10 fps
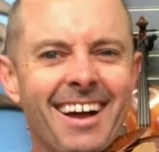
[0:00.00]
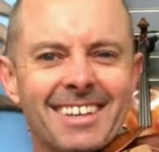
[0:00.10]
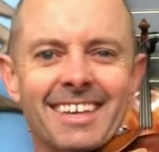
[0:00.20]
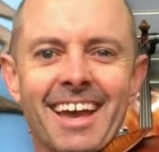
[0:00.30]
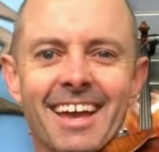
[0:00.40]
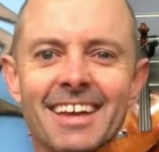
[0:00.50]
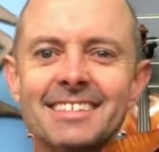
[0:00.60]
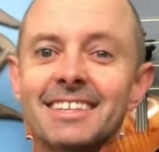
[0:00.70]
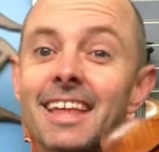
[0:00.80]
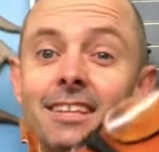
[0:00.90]
Yeah,
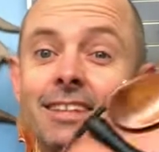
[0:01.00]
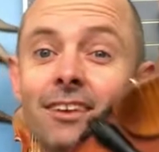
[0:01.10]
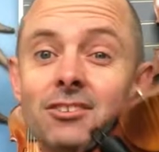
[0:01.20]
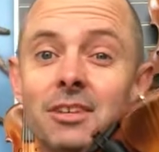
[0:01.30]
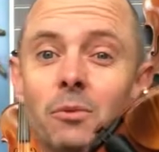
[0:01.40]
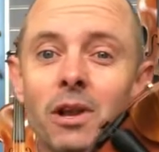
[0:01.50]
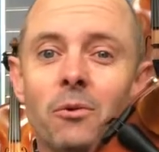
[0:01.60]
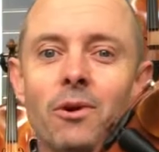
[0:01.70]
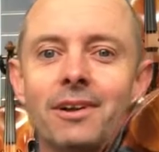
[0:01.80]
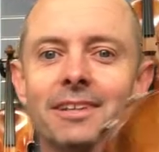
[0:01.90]
see, that's actually what I
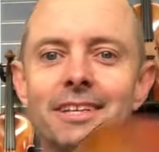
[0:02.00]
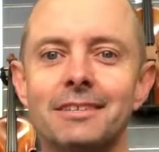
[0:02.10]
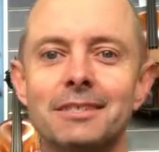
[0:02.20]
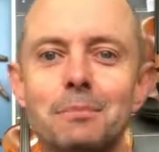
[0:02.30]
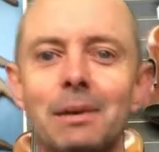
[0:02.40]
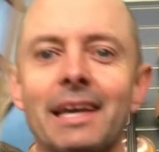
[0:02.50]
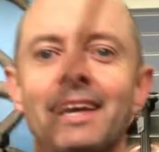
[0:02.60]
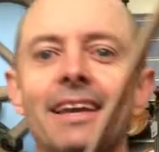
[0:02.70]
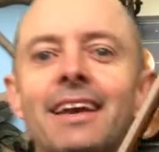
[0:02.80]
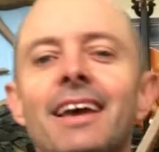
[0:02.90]
want Gligas to be.
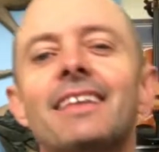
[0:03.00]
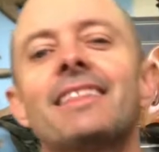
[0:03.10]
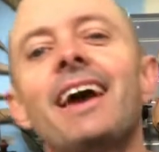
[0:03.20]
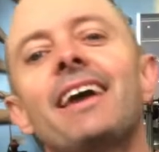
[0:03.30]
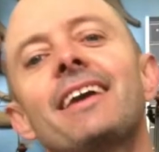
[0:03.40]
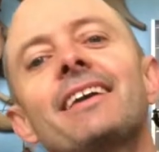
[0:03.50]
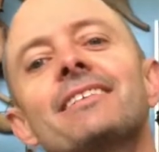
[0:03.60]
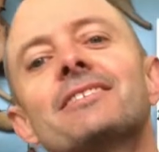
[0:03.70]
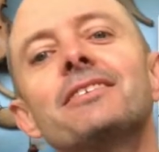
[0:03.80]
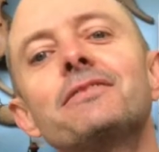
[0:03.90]
They
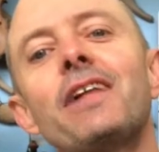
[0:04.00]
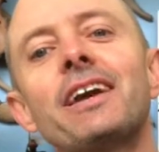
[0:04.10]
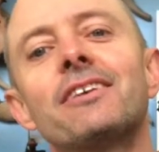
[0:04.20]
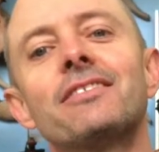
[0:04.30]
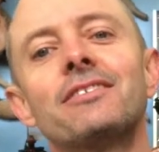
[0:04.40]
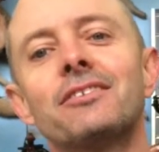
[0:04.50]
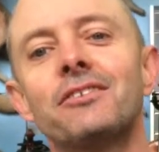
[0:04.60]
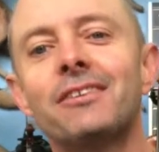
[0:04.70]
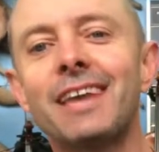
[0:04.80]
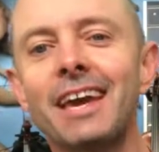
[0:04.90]
sort of like, you know,
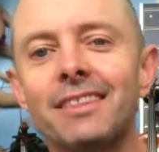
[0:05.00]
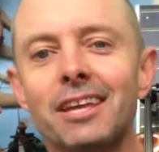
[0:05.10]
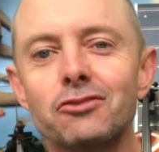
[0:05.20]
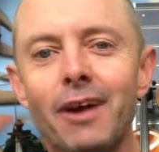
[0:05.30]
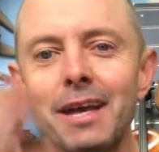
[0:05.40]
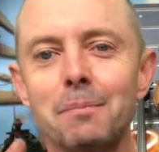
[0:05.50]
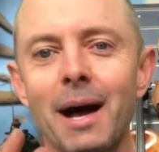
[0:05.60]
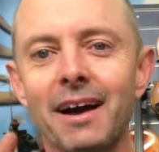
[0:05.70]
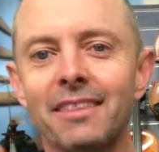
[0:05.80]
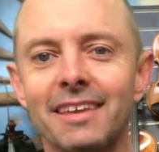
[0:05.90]
their
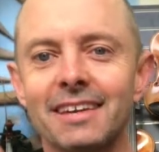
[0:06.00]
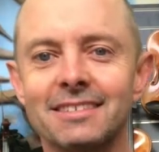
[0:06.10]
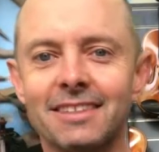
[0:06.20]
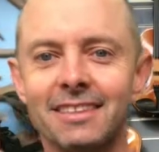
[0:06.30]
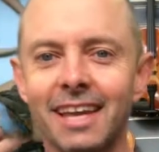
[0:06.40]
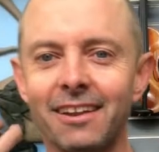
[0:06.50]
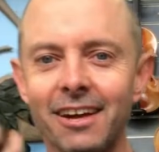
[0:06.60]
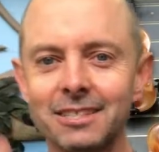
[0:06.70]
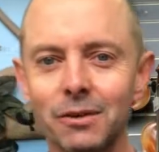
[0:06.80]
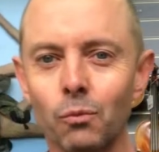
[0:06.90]
trademark thing is that they're
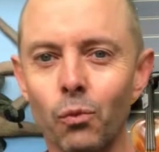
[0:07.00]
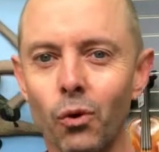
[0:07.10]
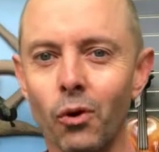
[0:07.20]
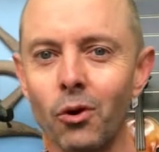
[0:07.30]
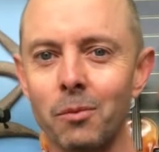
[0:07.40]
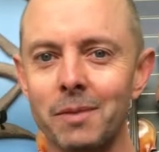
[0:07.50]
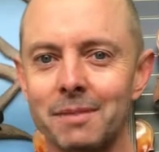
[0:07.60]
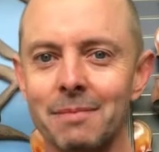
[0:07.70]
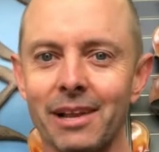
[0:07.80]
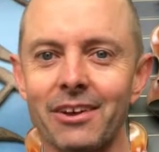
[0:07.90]
nice and warm and
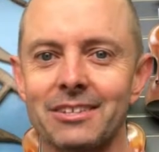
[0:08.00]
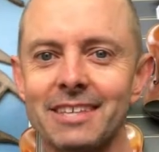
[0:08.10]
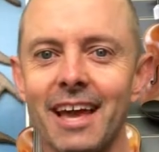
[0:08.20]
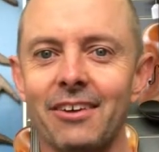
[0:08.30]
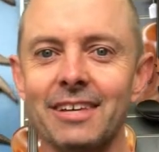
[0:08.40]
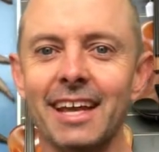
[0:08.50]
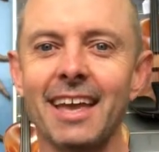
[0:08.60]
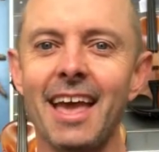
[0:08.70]
mellow sounding.